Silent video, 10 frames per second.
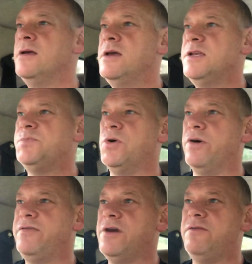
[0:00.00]
It's brought
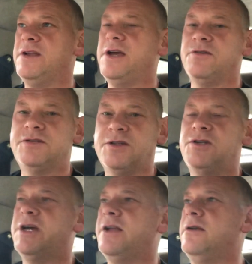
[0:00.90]
a few videos to the
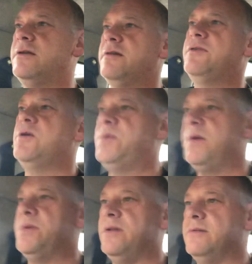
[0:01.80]
channel, and a few
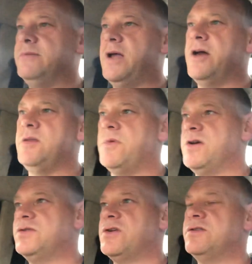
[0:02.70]
people like the
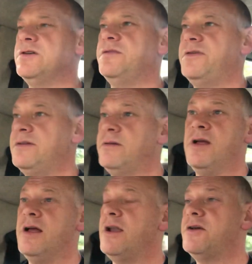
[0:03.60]
Maestro stuff, and
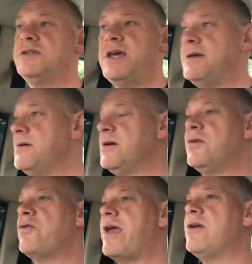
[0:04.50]
like I say,
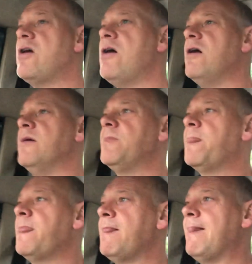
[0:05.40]
great car.
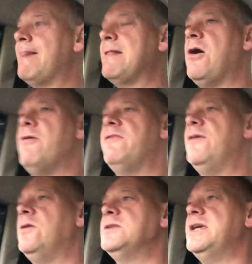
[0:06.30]
Can't
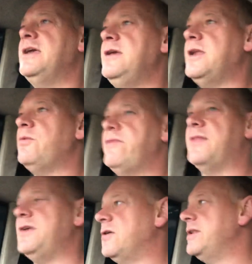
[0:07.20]
fault it. You know, we've
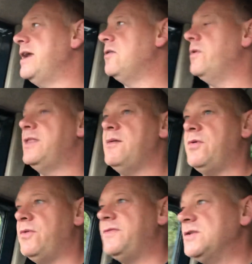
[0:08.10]
had the odd niggle with it,
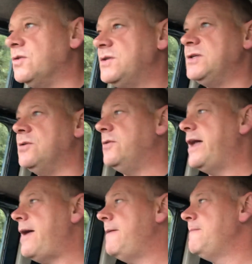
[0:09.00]
but we've sorted all that.